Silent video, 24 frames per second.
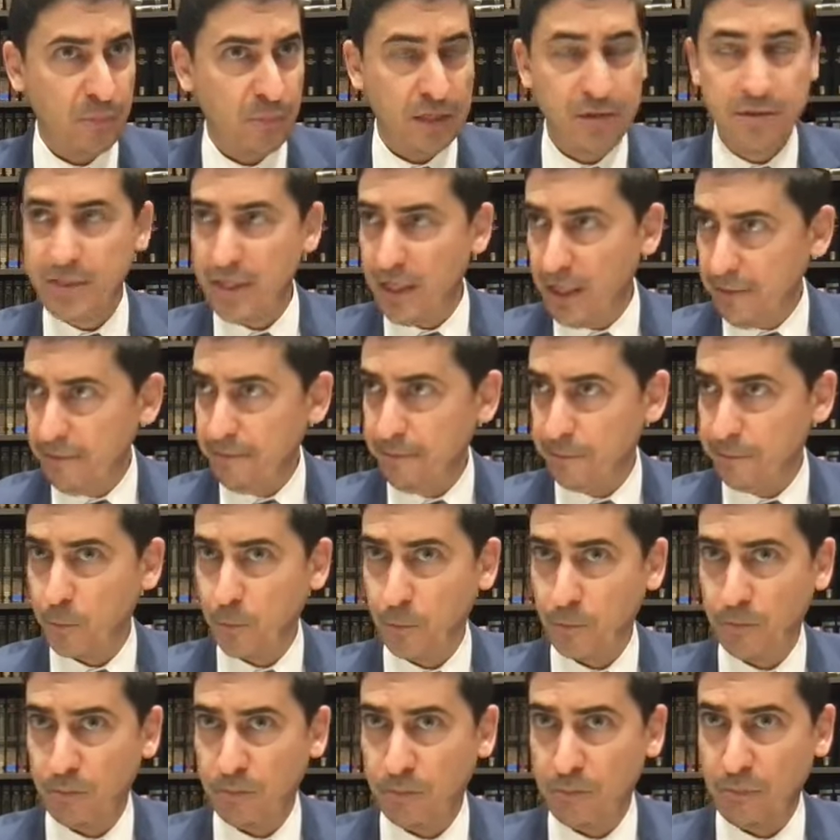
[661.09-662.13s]
Understand?
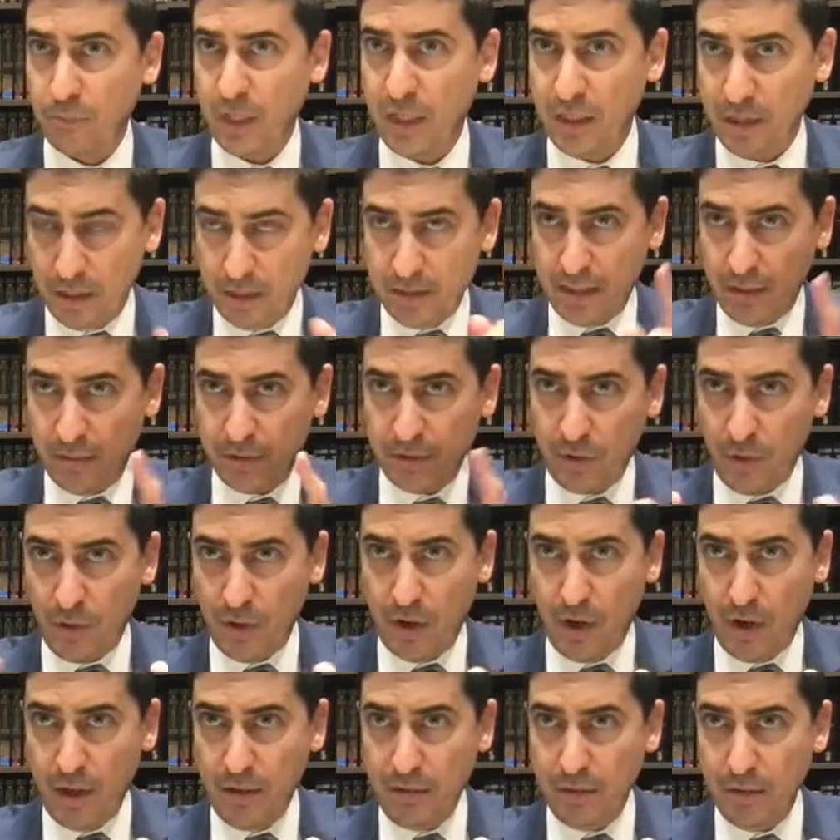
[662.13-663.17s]
Is understand what's
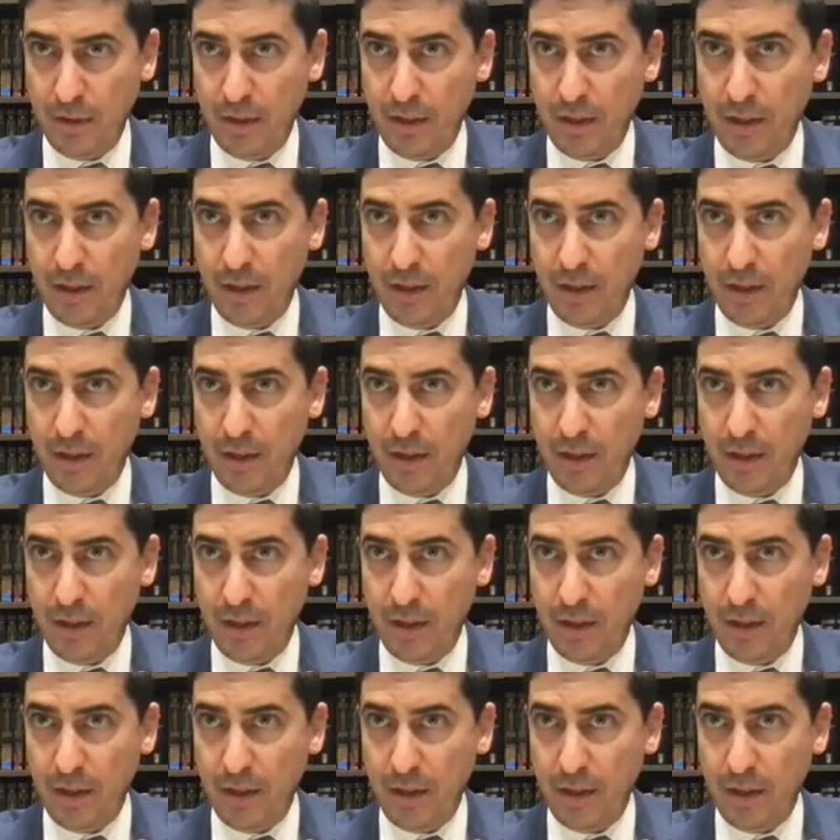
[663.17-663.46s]
going on?